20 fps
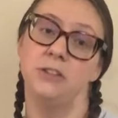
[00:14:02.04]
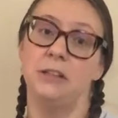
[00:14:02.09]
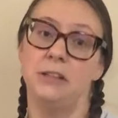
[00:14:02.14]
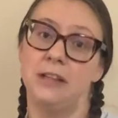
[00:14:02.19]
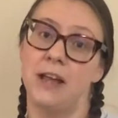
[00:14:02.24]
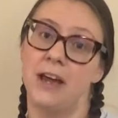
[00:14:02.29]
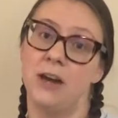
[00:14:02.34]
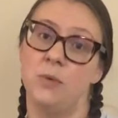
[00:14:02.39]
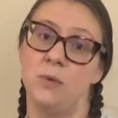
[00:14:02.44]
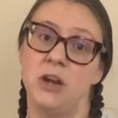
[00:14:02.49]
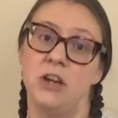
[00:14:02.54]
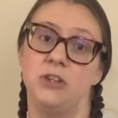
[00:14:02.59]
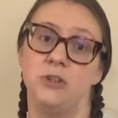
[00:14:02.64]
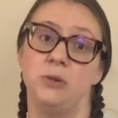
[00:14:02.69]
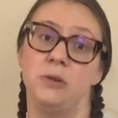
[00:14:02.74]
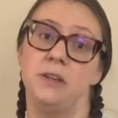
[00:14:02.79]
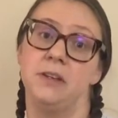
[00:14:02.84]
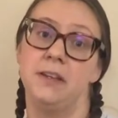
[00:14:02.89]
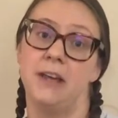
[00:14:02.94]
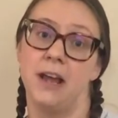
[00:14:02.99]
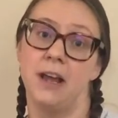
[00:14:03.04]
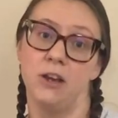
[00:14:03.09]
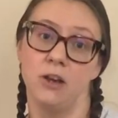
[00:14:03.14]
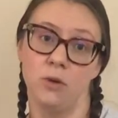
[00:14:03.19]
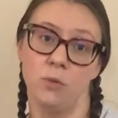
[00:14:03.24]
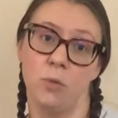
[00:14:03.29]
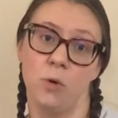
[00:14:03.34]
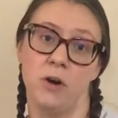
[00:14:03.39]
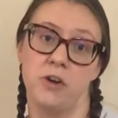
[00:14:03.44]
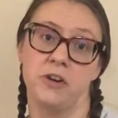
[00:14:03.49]
a lot of ways you can get
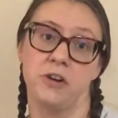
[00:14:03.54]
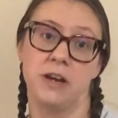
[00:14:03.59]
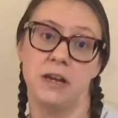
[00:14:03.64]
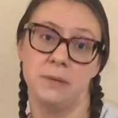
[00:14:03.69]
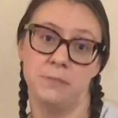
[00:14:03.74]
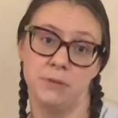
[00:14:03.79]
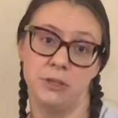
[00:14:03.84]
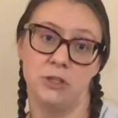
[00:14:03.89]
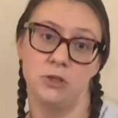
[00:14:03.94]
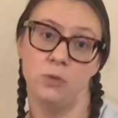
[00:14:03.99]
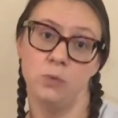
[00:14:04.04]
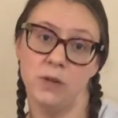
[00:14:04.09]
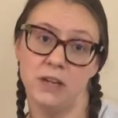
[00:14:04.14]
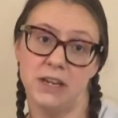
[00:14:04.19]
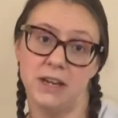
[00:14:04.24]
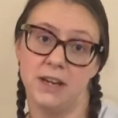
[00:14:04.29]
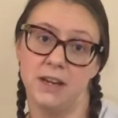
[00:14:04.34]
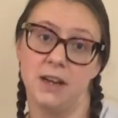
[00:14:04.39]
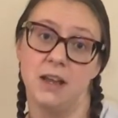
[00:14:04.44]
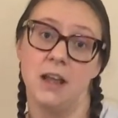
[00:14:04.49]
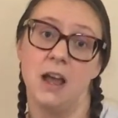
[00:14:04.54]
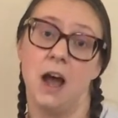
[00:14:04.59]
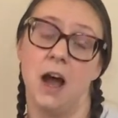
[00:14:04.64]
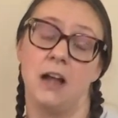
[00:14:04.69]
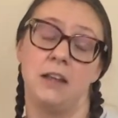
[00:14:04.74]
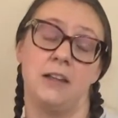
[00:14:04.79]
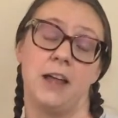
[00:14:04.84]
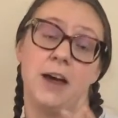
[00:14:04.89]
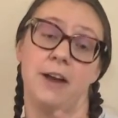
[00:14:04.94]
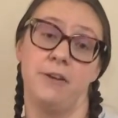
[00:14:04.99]
your water in between. A
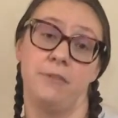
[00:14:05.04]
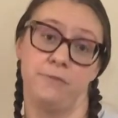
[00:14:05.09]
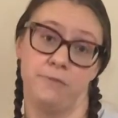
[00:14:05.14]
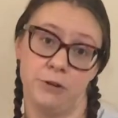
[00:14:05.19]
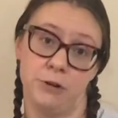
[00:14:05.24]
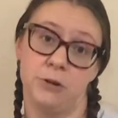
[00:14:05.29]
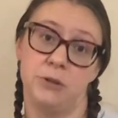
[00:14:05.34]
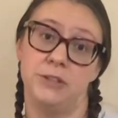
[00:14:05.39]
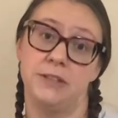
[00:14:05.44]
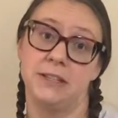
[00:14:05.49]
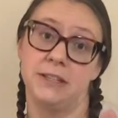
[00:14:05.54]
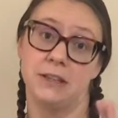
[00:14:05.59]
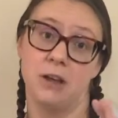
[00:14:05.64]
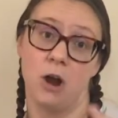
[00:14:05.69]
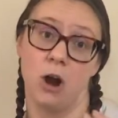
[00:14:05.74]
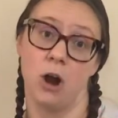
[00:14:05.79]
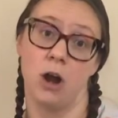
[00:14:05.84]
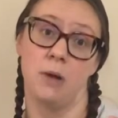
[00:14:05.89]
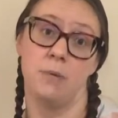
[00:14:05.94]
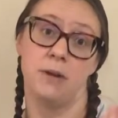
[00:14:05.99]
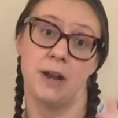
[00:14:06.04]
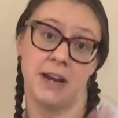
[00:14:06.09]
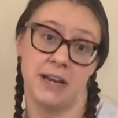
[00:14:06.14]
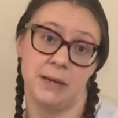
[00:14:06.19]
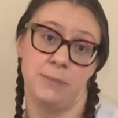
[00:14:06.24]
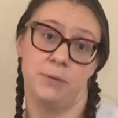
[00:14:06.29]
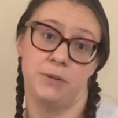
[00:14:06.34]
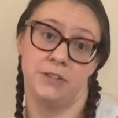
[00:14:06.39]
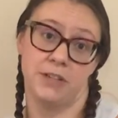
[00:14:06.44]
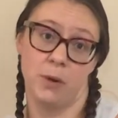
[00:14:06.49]
lot of fruits are
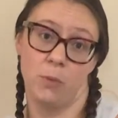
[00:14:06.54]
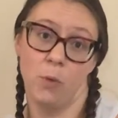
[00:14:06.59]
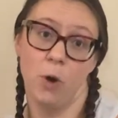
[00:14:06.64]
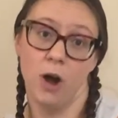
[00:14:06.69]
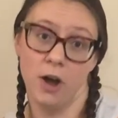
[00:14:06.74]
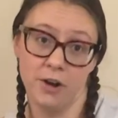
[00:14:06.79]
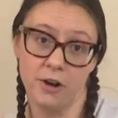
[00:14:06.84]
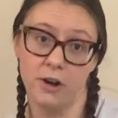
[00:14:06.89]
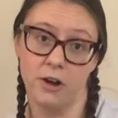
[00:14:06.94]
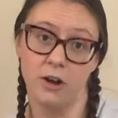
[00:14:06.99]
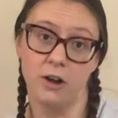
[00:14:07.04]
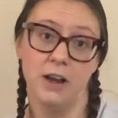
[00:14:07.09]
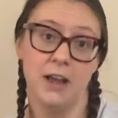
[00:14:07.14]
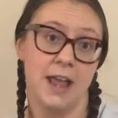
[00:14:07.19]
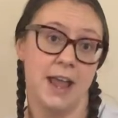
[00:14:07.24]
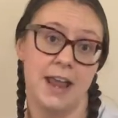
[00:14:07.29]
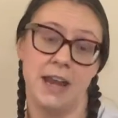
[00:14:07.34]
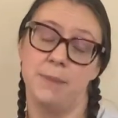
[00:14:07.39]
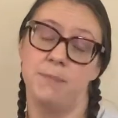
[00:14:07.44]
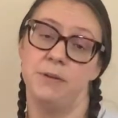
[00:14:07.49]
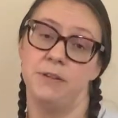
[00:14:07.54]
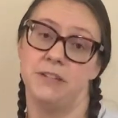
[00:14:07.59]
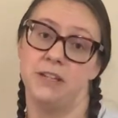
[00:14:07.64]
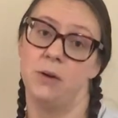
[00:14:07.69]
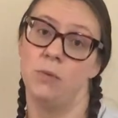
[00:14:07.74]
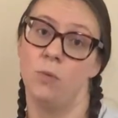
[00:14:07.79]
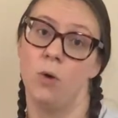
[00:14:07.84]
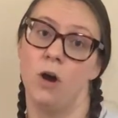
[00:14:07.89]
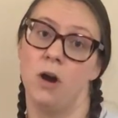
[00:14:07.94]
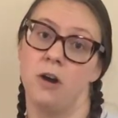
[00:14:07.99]
90% water,
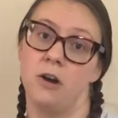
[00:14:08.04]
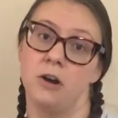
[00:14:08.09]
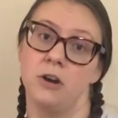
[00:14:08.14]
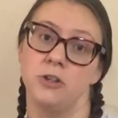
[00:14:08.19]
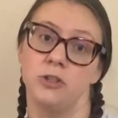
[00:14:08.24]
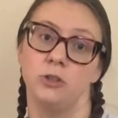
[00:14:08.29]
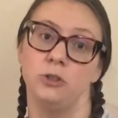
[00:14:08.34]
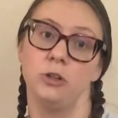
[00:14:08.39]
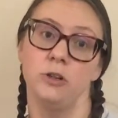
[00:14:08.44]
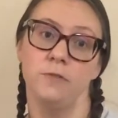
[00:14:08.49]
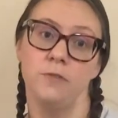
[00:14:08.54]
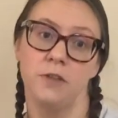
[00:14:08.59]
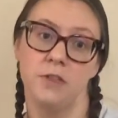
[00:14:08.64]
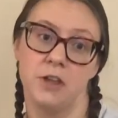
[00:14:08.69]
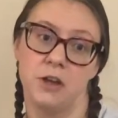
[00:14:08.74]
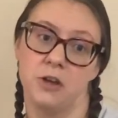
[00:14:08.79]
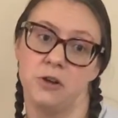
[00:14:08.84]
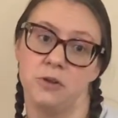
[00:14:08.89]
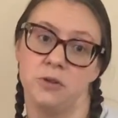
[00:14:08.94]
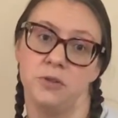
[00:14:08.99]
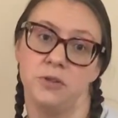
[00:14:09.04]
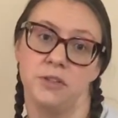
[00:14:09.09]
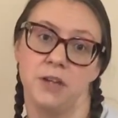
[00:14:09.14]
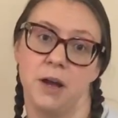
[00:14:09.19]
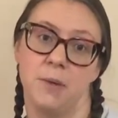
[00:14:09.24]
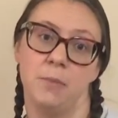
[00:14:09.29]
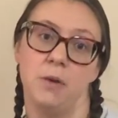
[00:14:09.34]
80% water, so look for those.